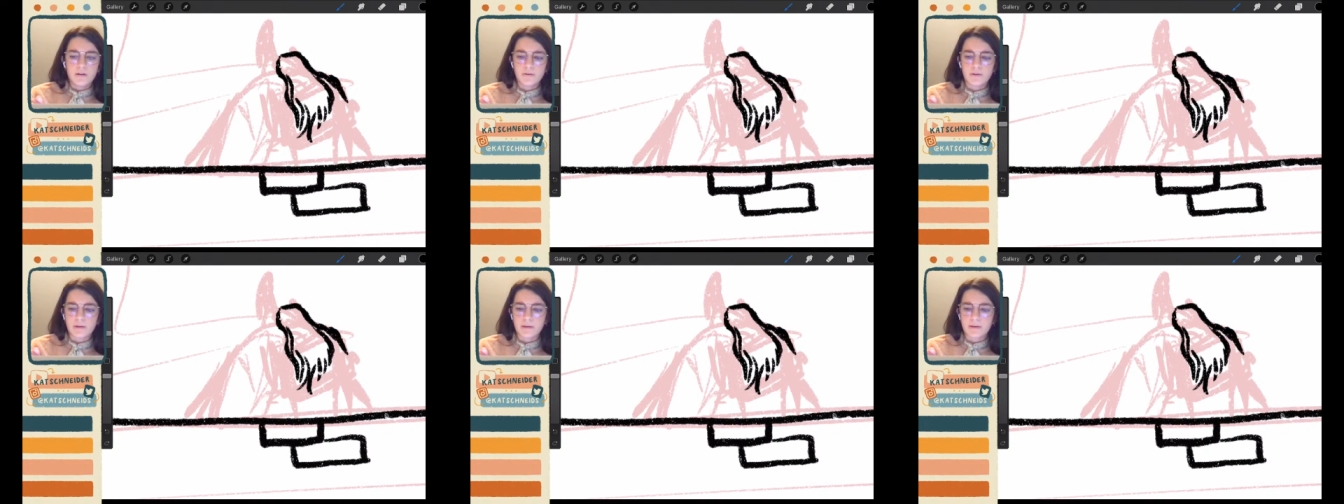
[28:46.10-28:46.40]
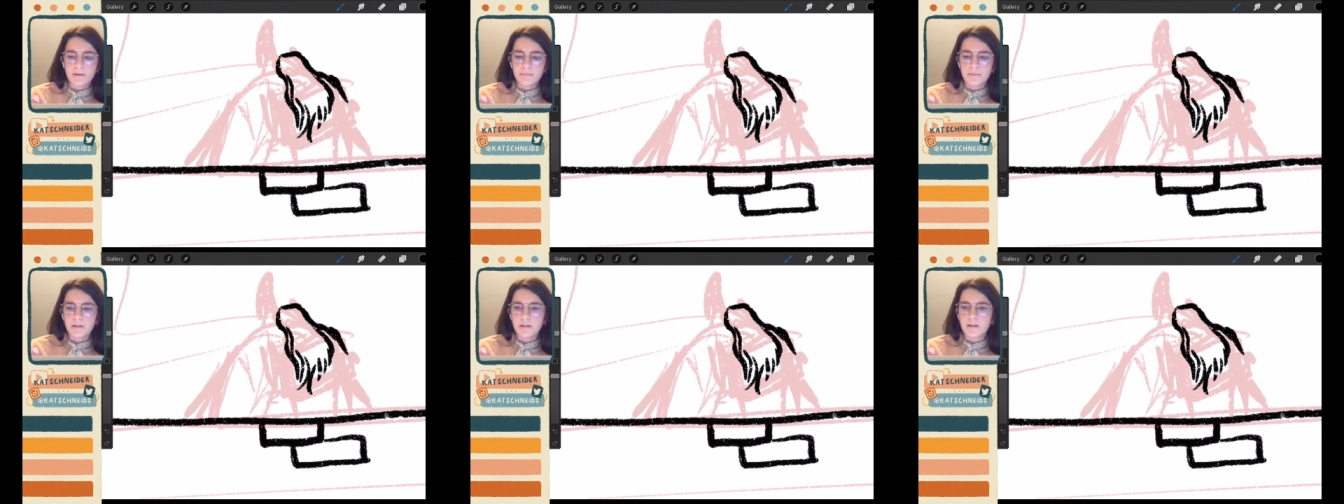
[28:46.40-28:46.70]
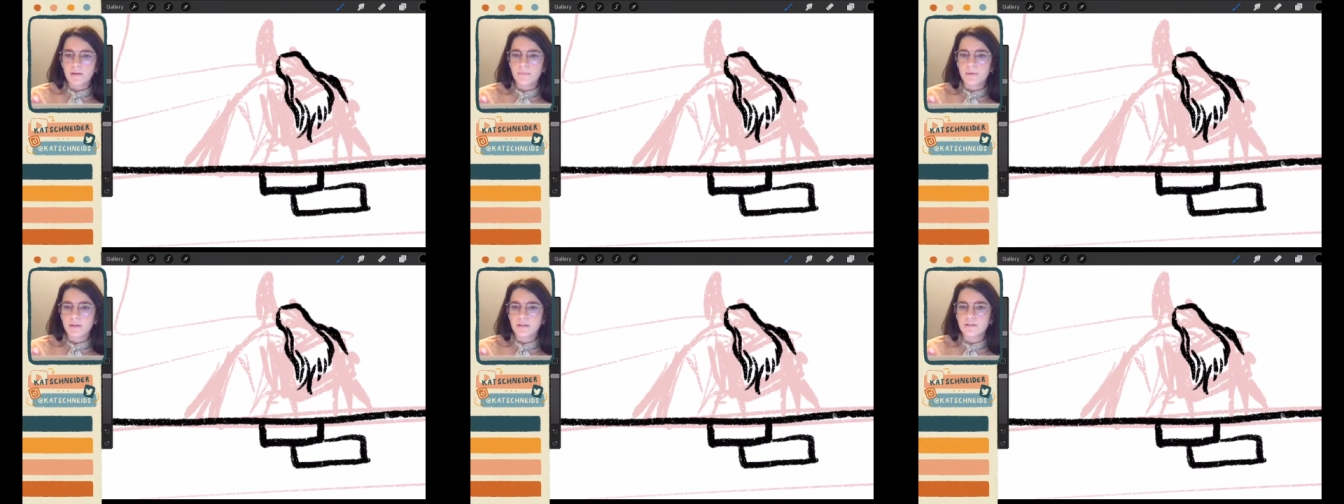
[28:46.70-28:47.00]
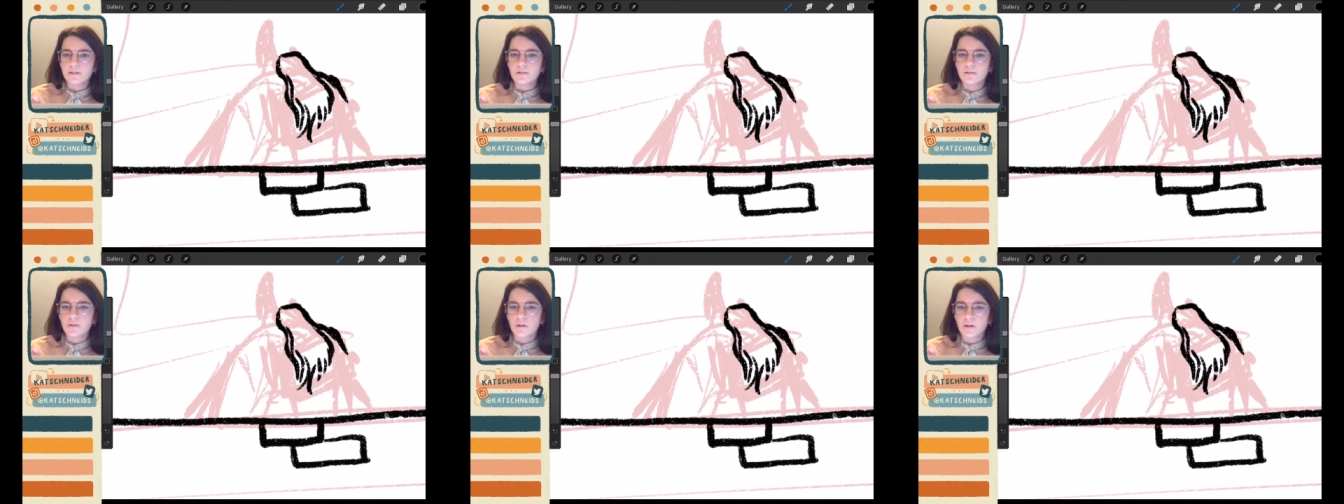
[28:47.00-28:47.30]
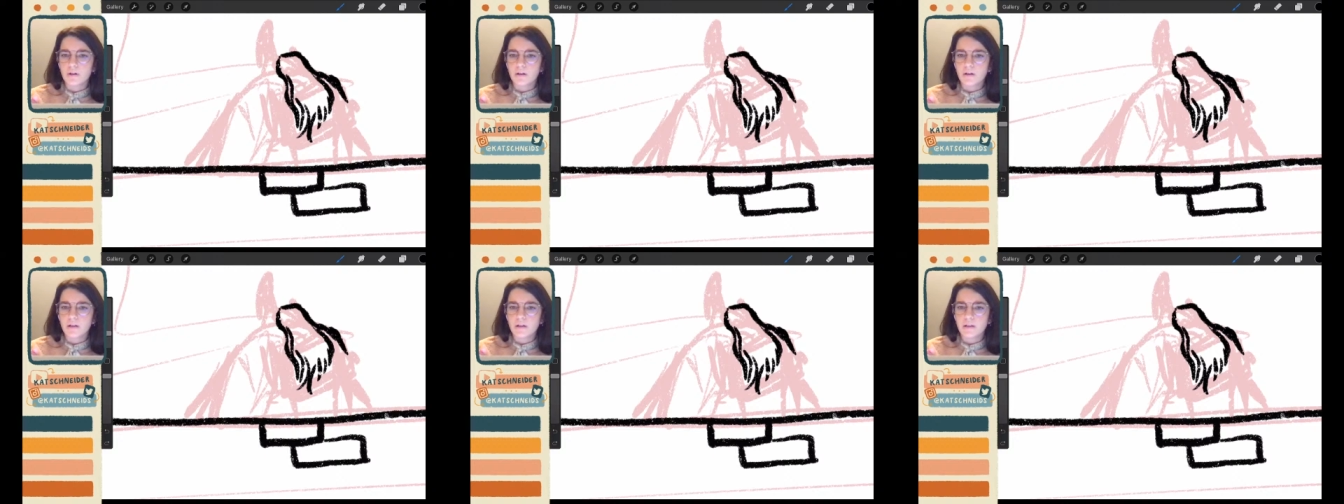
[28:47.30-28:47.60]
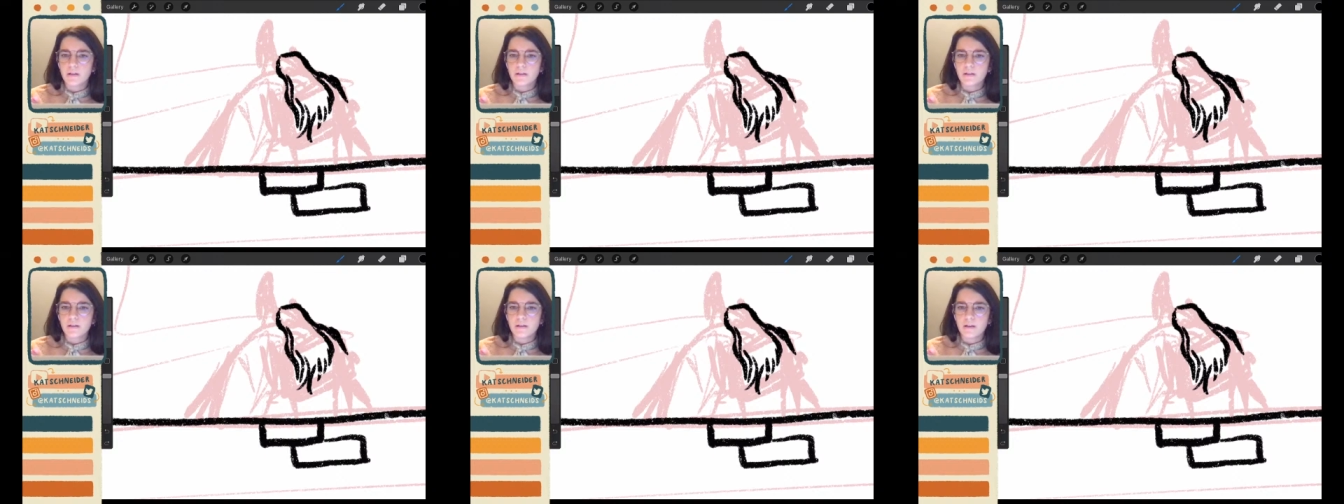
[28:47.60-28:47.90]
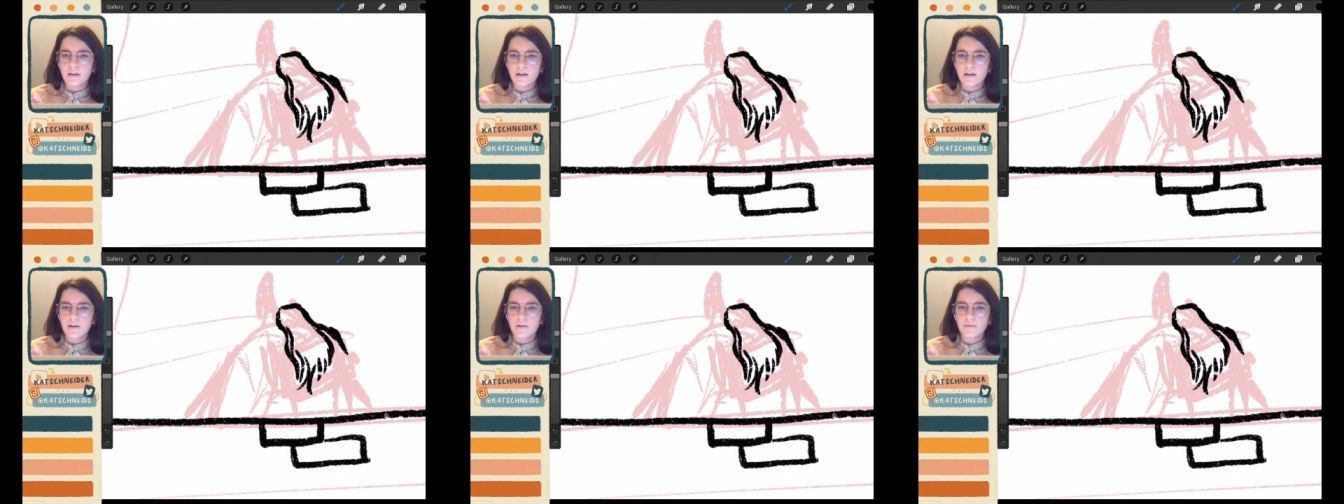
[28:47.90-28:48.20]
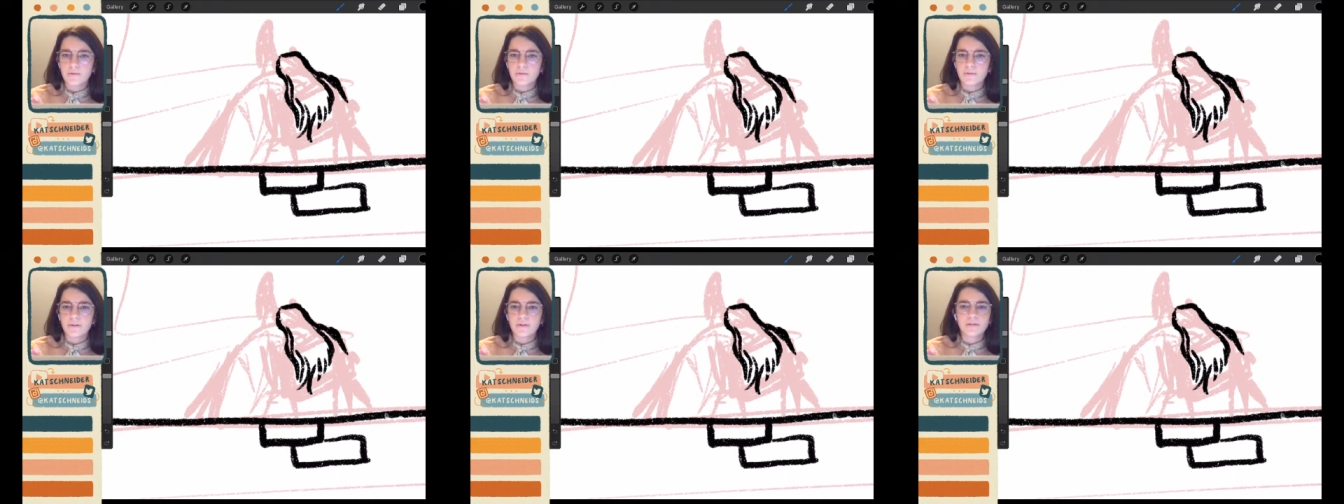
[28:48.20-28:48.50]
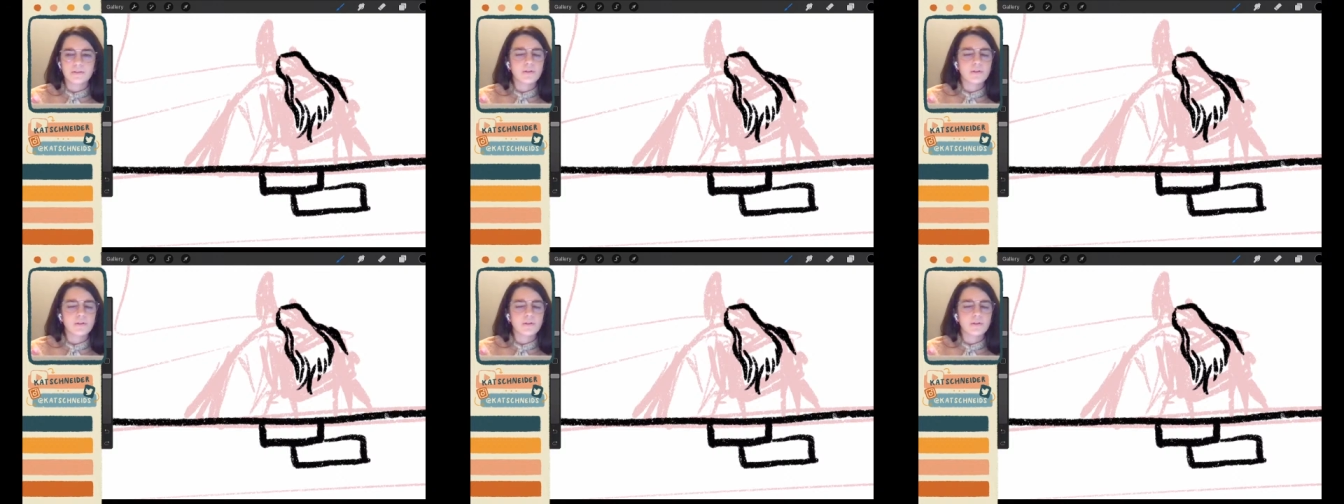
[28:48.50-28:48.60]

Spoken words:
Okay, I'm gonna get back to drawing now.